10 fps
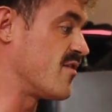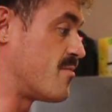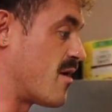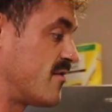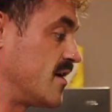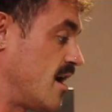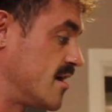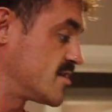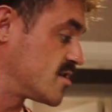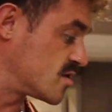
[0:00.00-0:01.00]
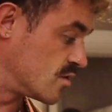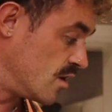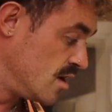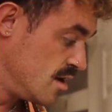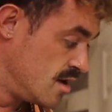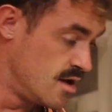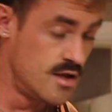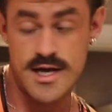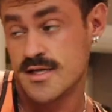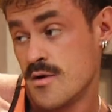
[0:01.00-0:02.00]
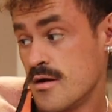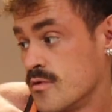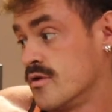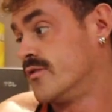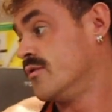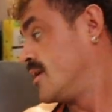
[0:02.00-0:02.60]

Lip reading: I'm perfectly honest. So that's what I'm going to do